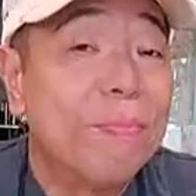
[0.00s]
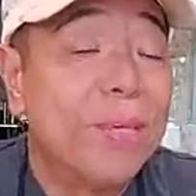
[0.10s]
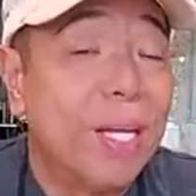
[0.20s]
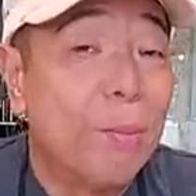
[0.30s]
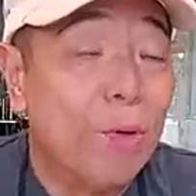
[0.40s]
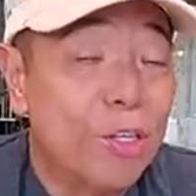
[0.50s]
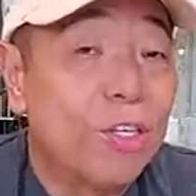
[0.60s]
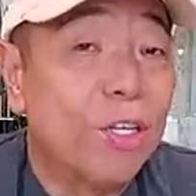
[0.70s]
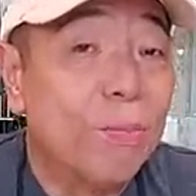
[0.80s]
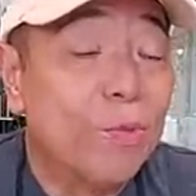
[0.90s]
in a
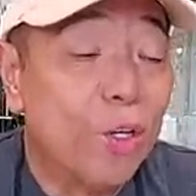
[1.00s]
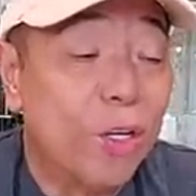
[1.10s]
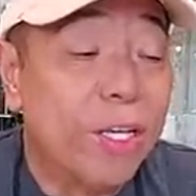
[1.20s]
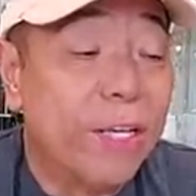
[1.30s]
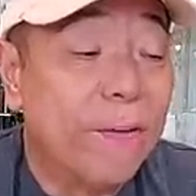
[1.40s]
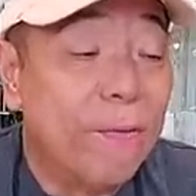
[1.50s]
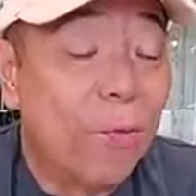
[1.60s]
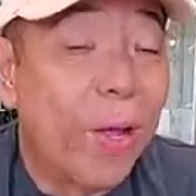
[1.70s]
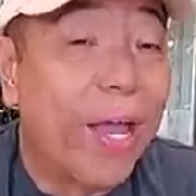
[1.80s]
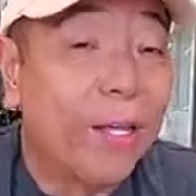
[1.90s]
brisket turn-in
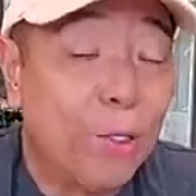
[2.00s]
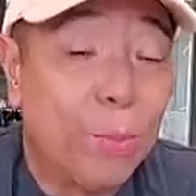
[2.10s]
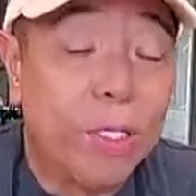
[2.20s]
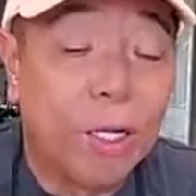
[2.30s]
where you put